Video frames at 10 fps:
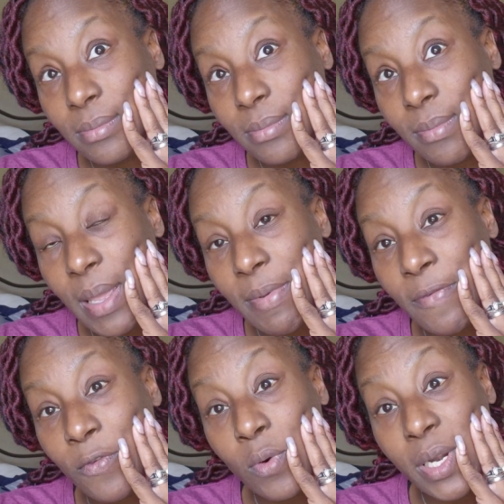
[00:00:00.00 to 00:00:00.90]
maybe
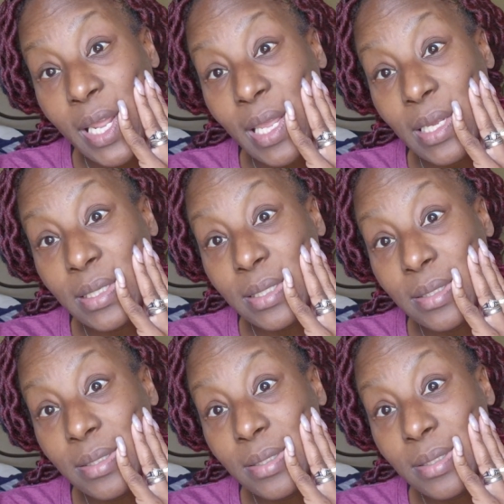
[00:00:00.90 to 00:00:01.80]
4
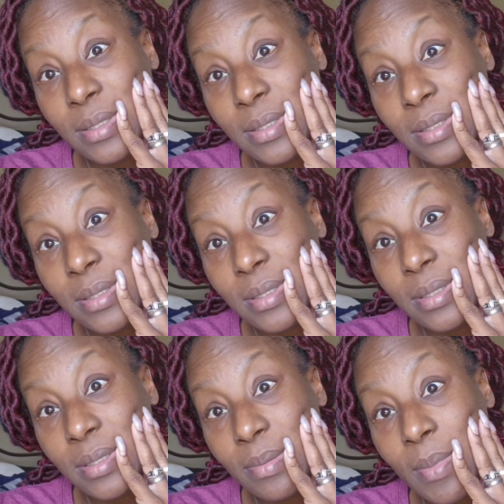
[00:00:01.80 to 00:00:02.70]
days.
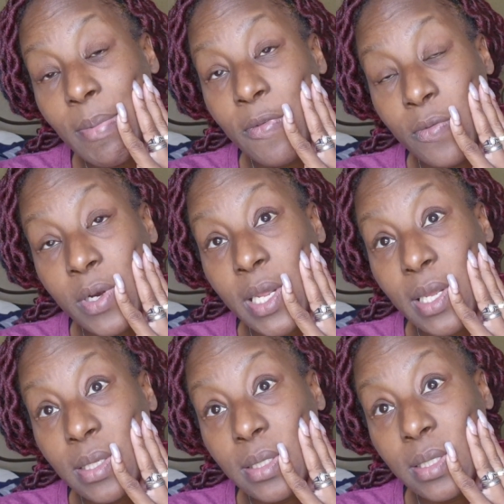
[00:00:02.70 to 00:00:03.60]
Maybe 4
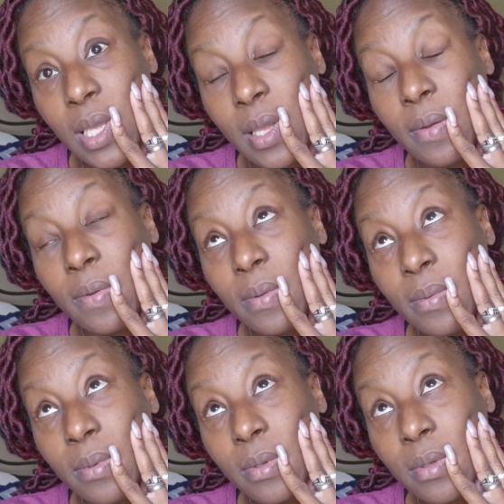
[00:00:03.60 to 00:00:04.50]
days. Yeah.
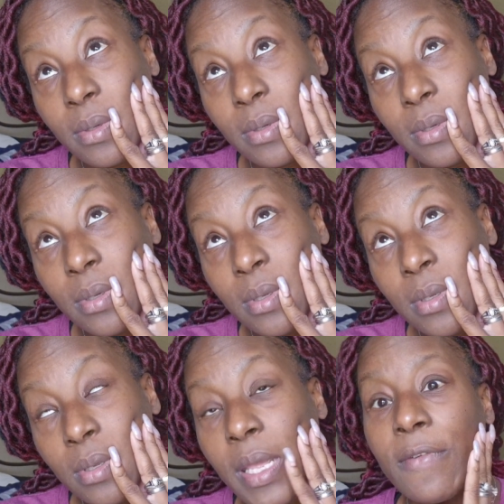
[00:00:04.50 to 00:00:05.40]

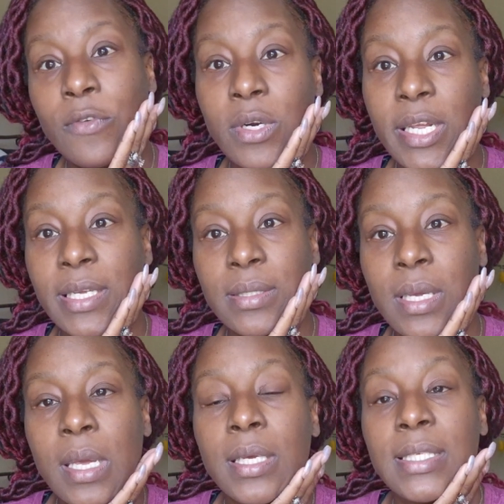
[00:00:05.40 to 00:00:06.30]
Yeah, 4 days.
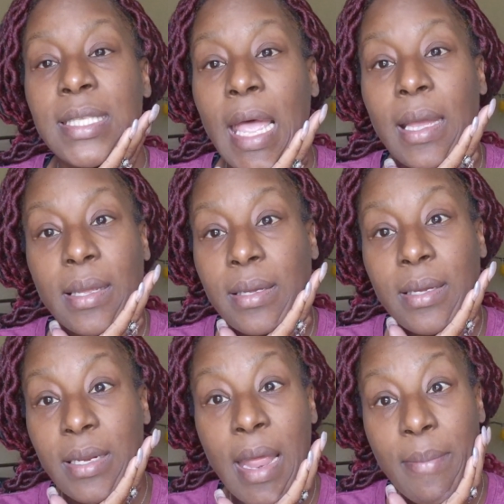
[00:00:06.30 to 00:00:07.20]
Stuck.
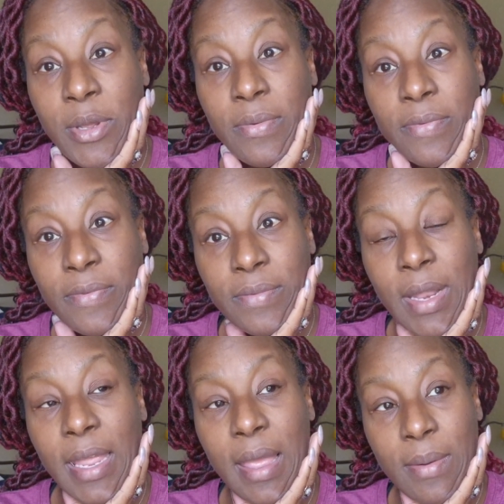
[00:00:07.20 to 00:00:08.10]
Could not move.
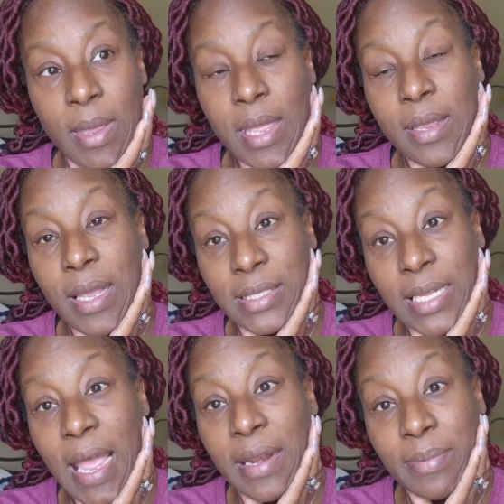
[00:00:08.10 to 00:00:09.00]
Like, okay, yes,
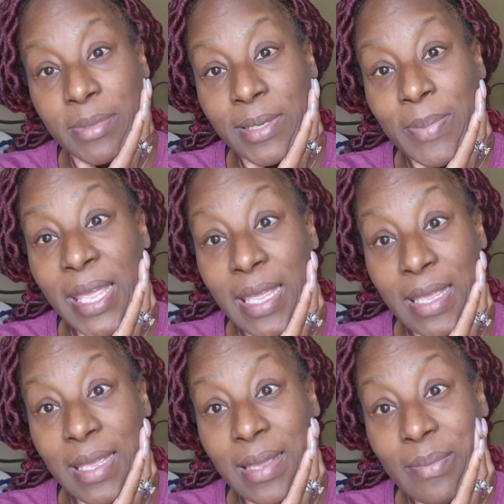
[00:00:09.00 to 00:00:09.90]
I got up to
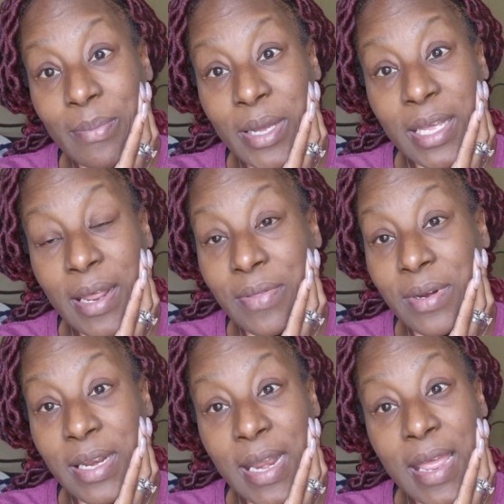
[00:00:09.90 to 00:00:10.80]
pee. But other
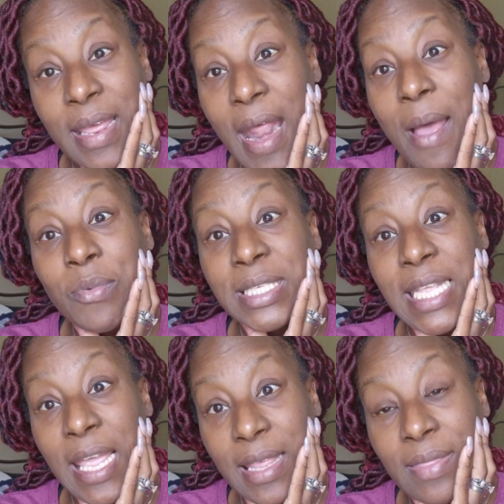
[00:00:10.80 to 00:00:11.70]
than that, I was
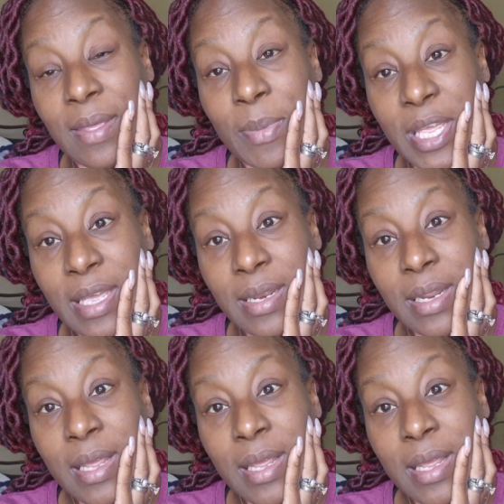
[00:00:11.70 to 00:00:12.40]
in the bed.